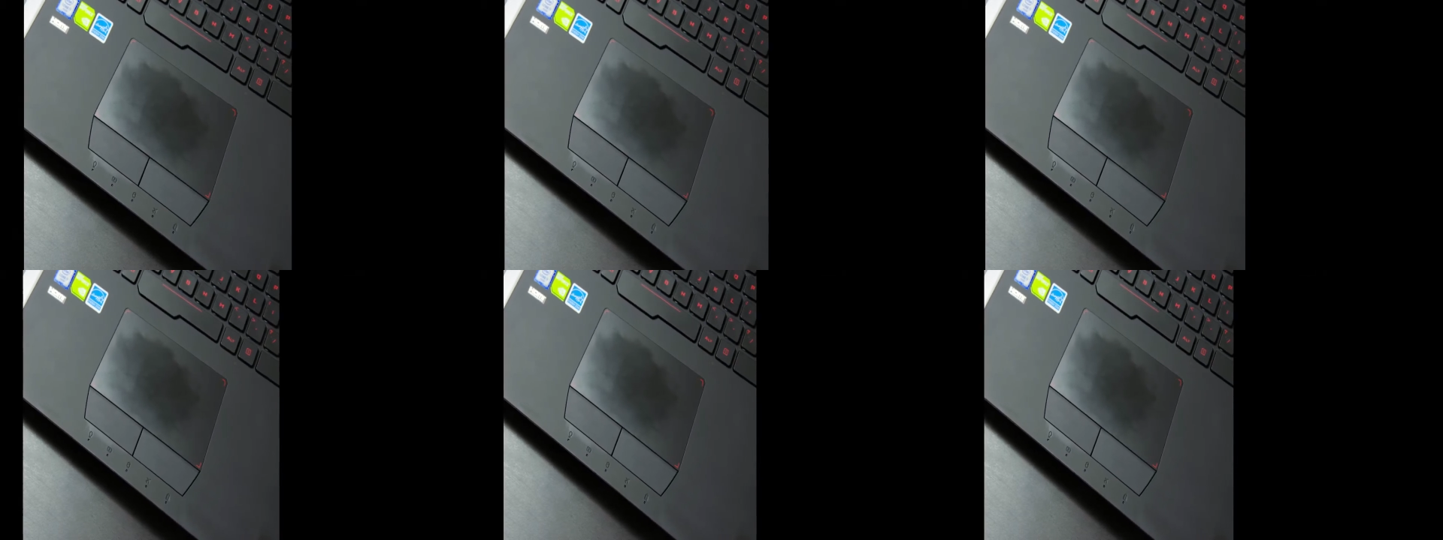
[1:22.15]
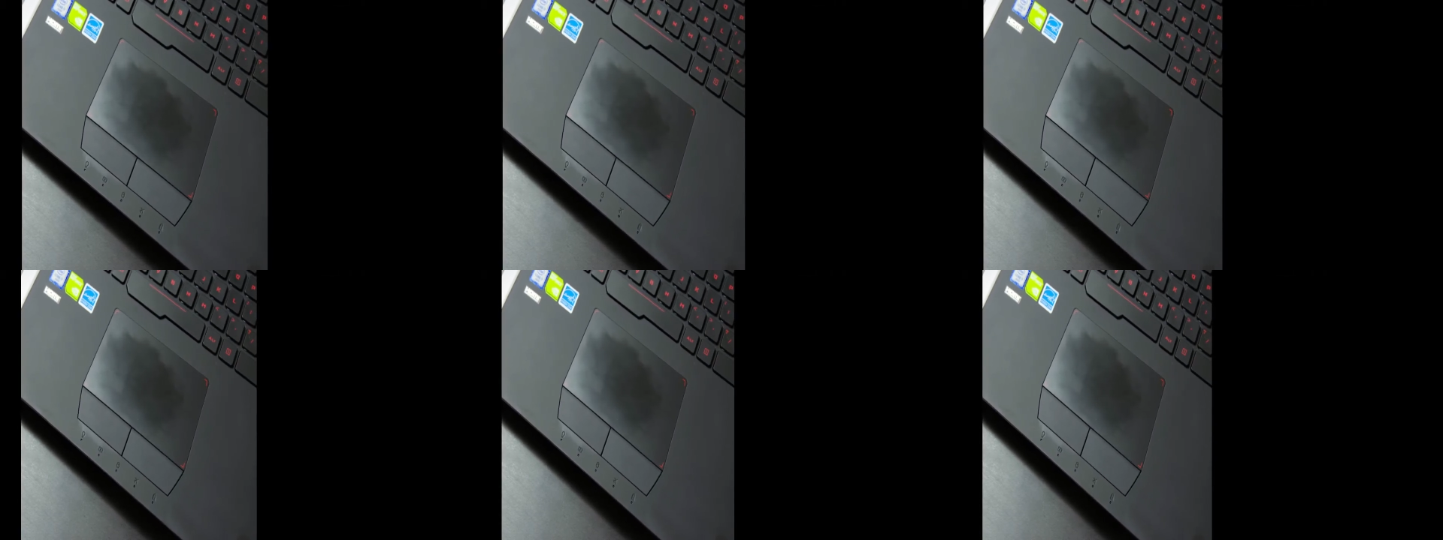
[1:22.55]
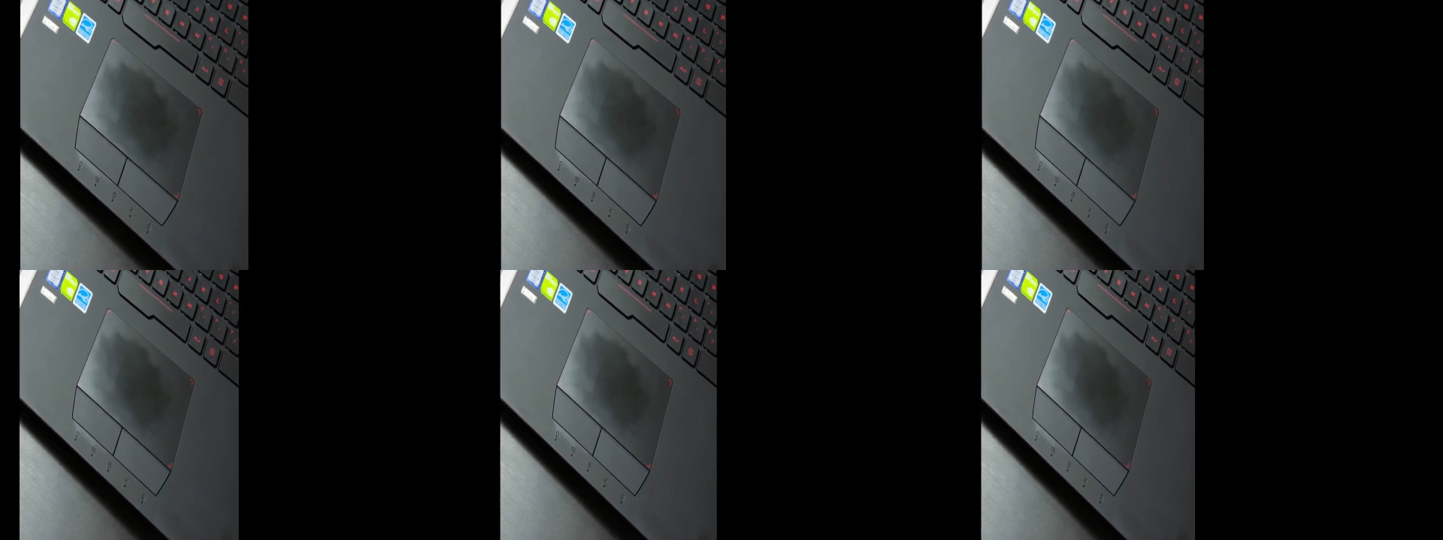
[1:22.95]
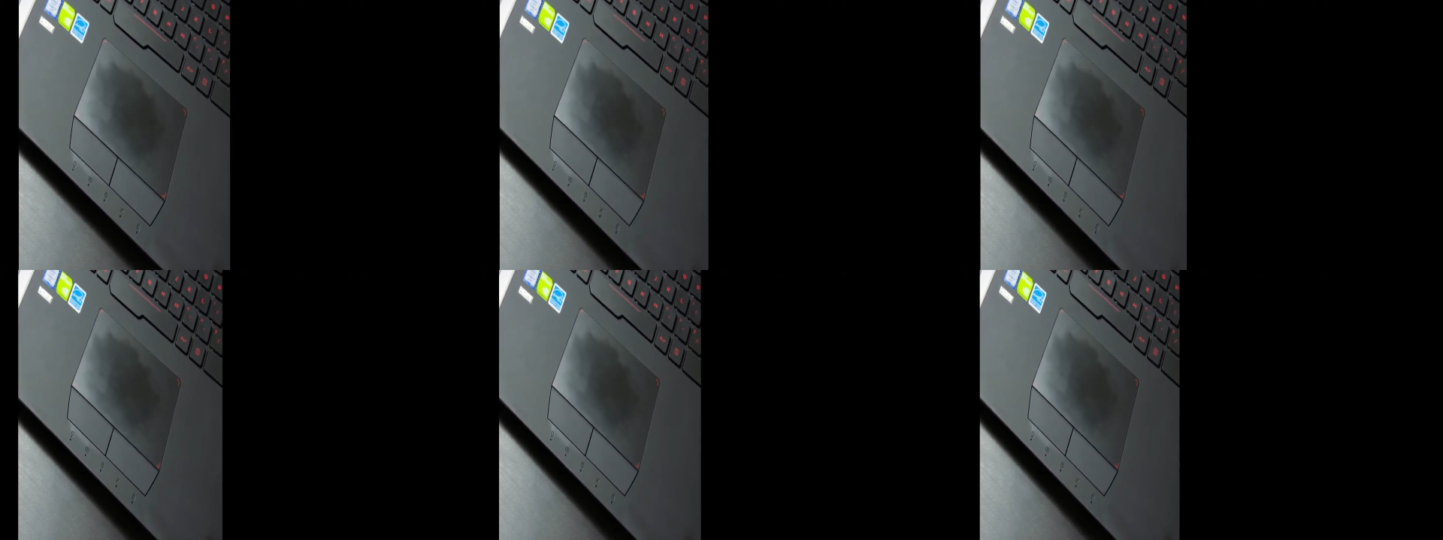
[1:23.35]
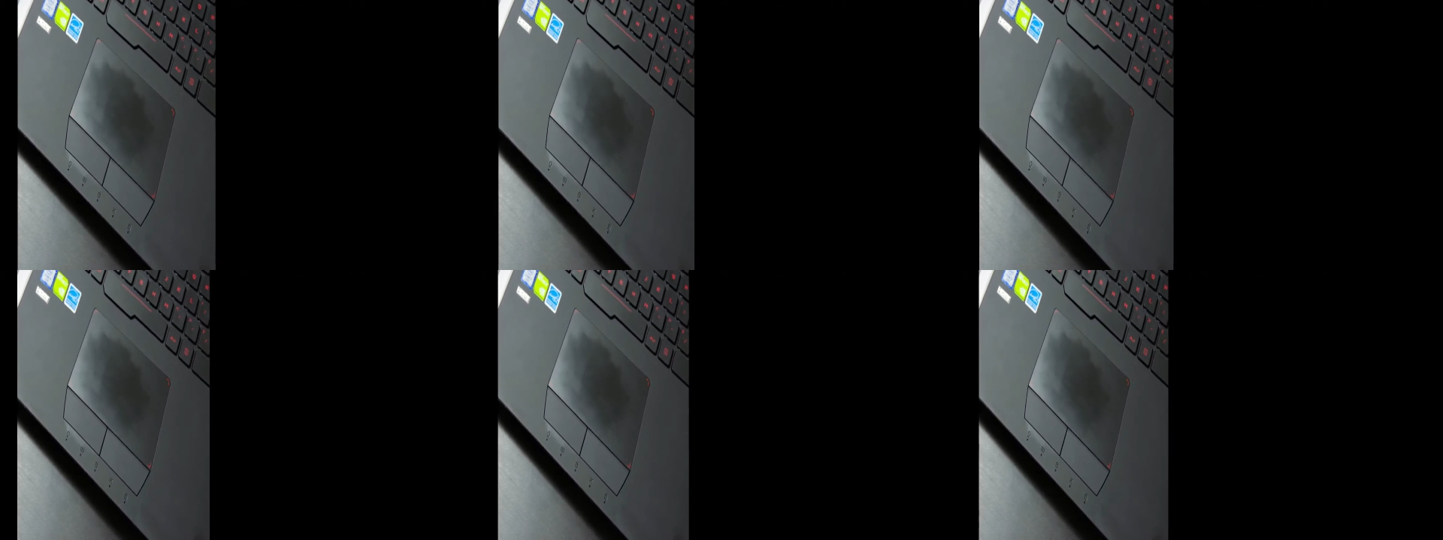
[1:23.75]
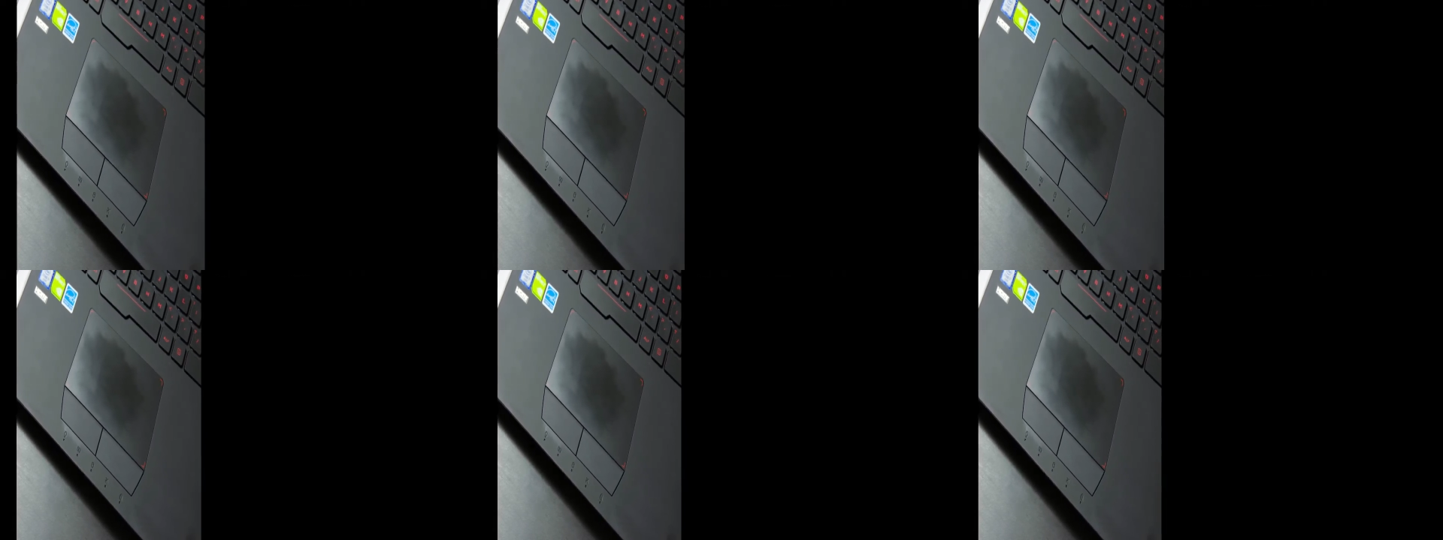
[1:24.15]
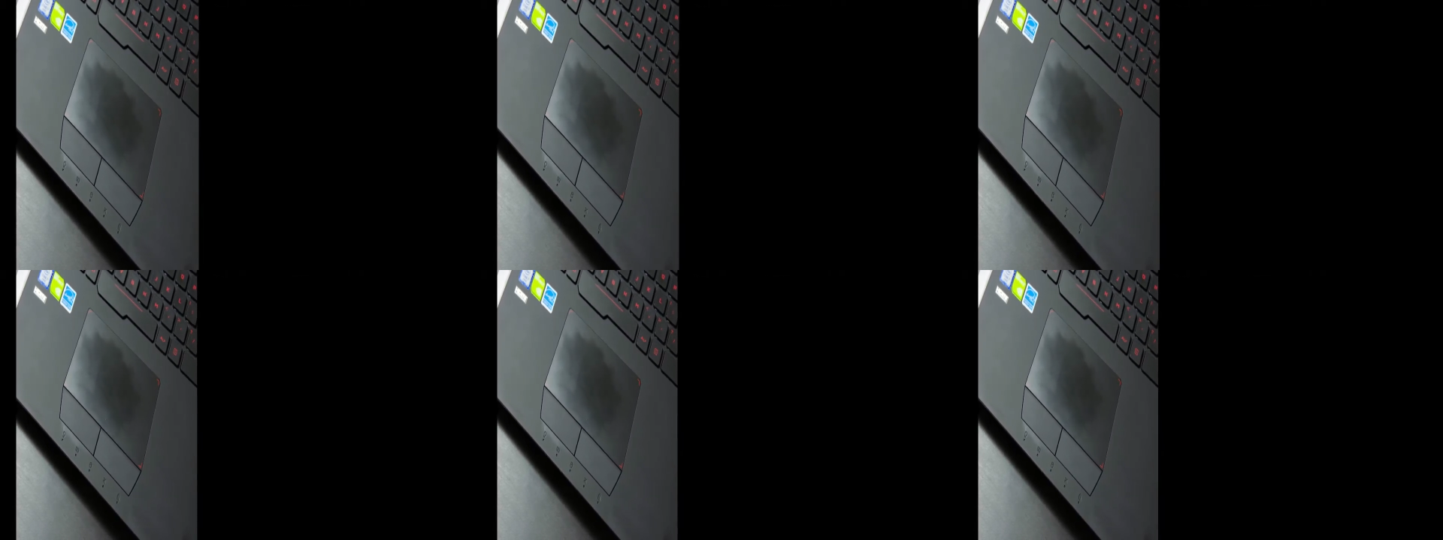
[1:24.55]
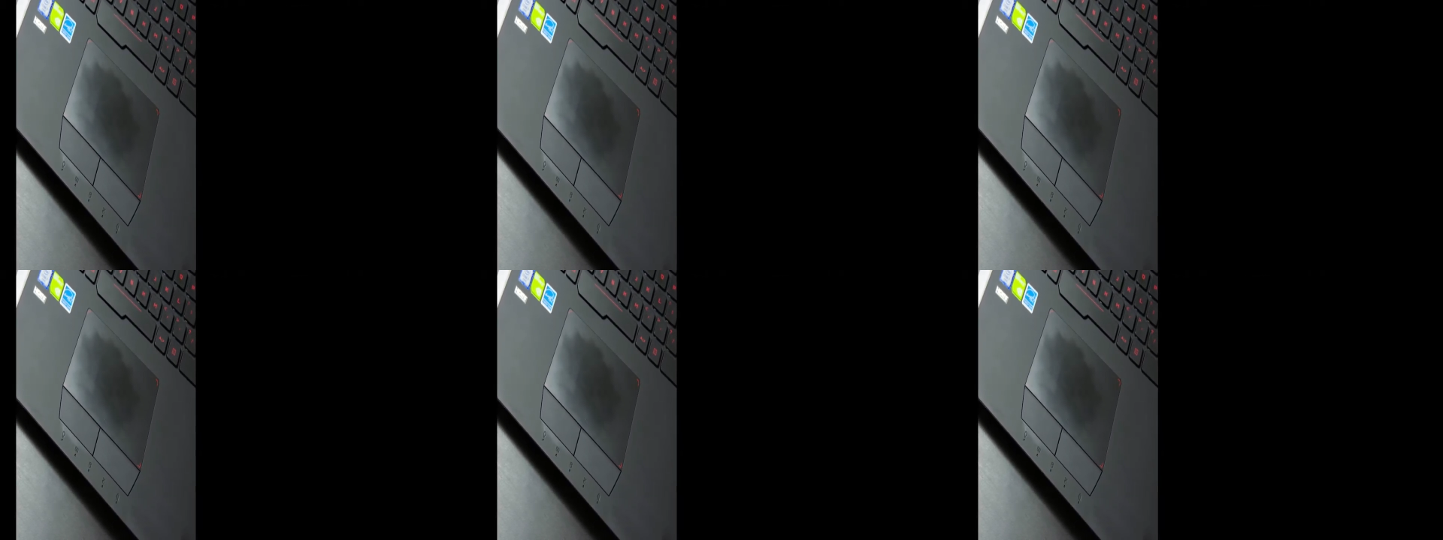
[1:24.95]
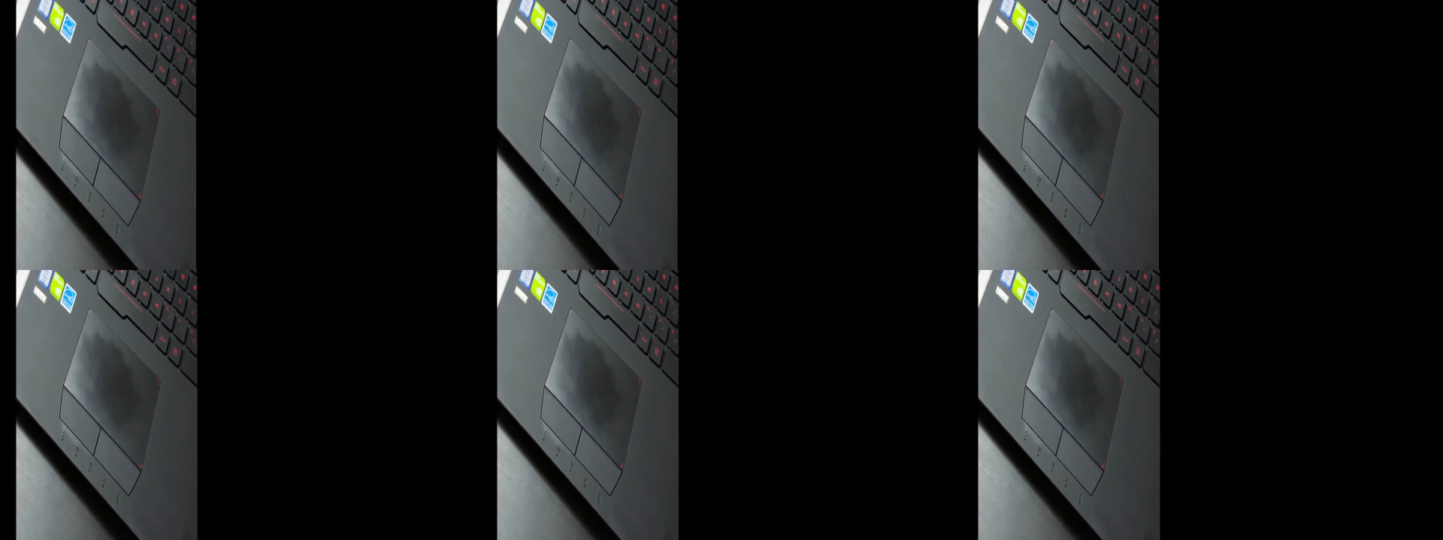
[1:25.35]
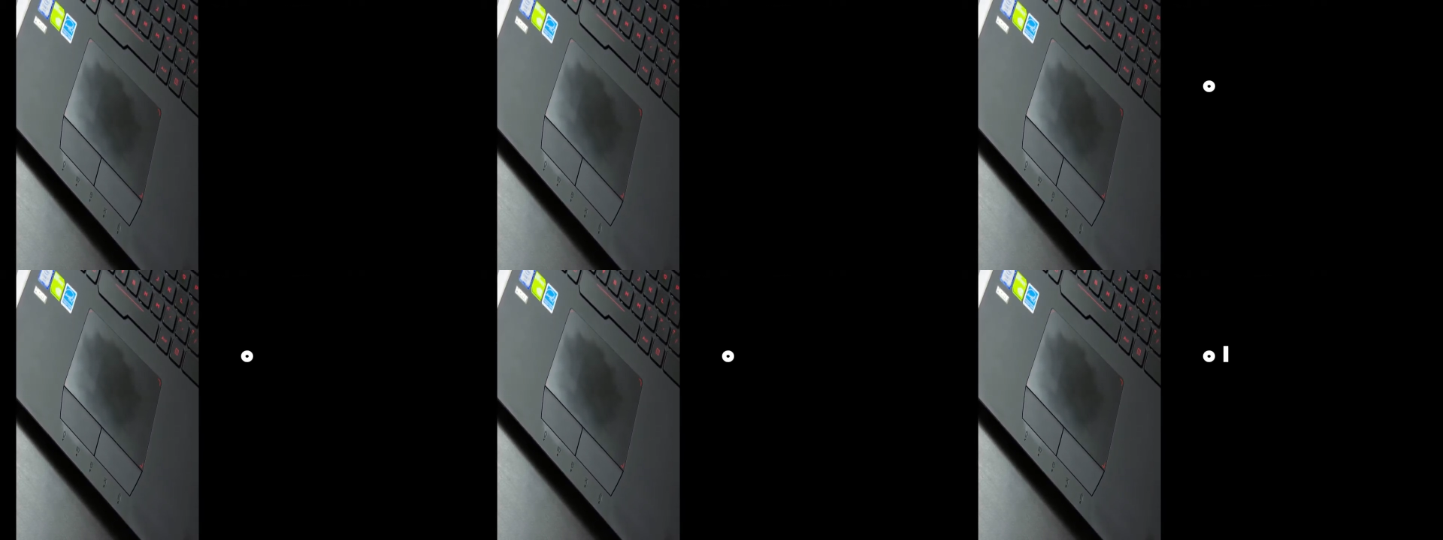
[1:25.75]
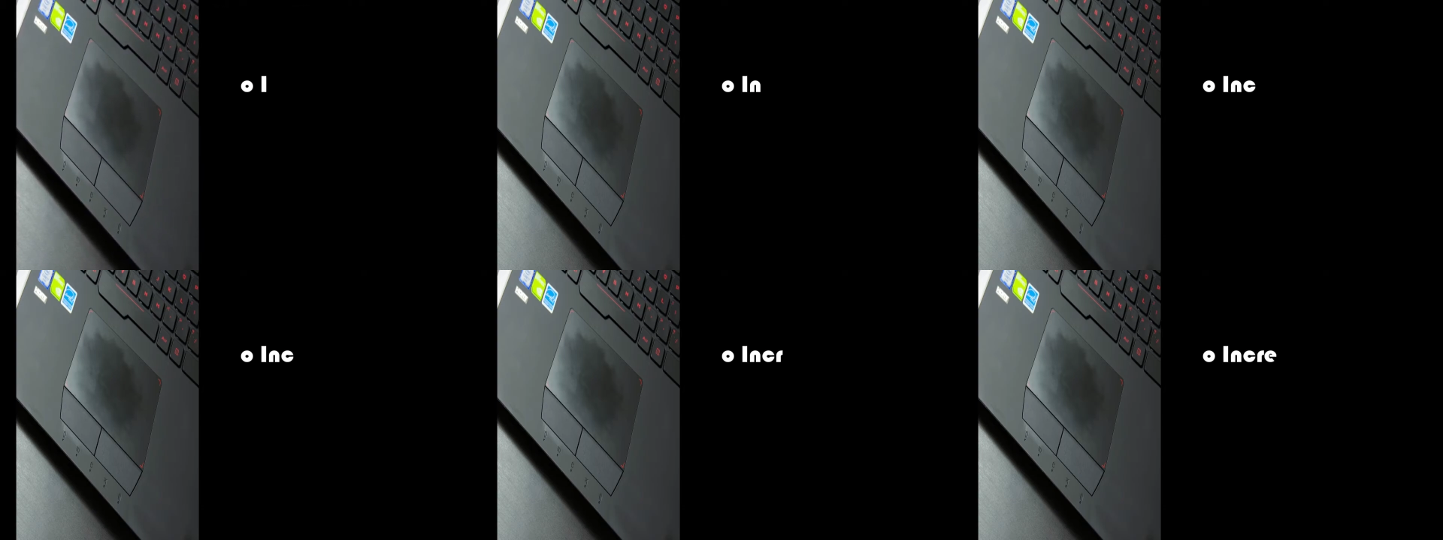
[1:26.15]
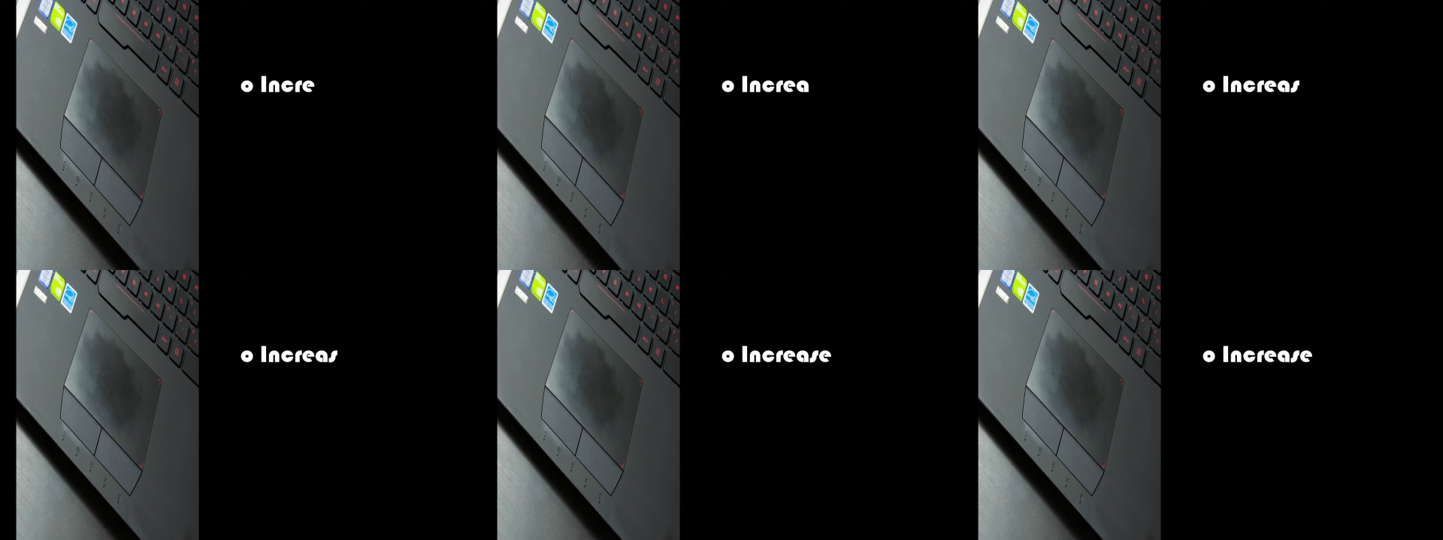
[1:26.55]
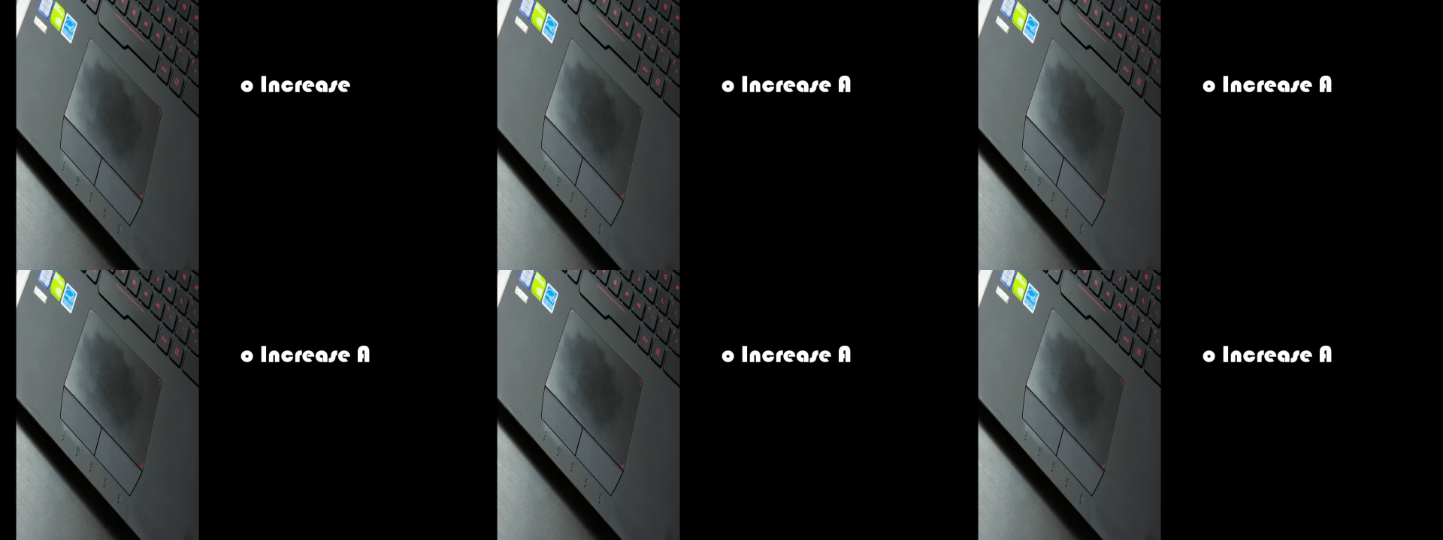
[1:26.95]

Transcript: (no speaker visible)